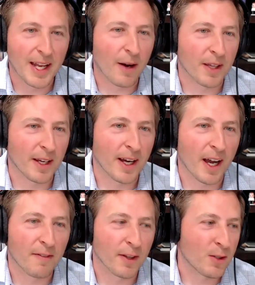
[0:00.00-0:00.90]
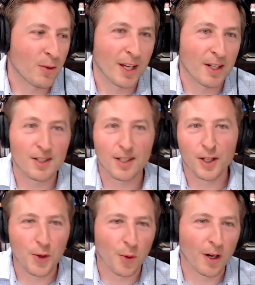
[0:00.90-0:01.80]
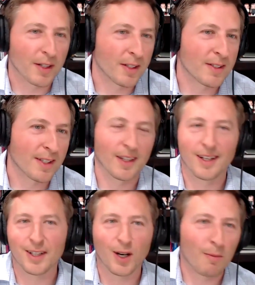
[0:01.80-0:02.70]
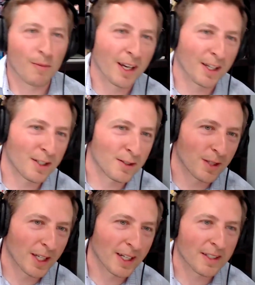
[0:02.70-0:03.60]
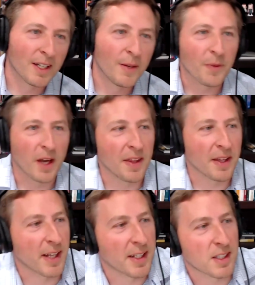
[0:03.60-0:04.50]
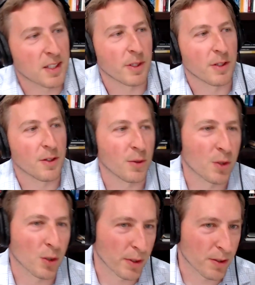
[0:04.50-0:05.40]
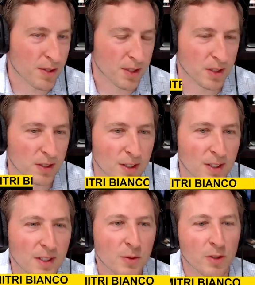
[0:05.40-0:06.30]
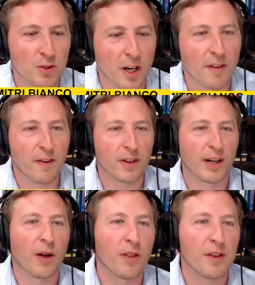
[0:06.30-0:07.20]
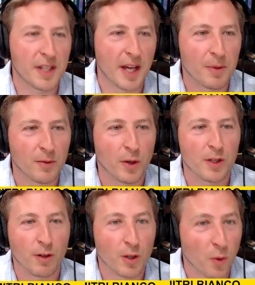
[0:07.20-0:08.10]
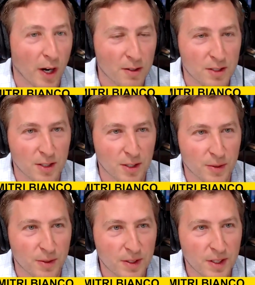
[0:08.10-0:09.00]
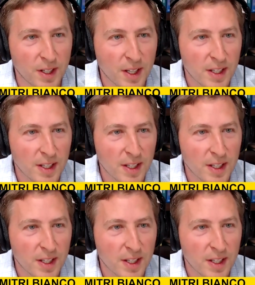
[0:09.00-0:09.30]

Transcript: And now with AI, I feel like you can't just ignore it and say like, "Oh, I'm not going to do that." I think that's going to be a new career skill. We're trying to figure out the depth of what you're required to do,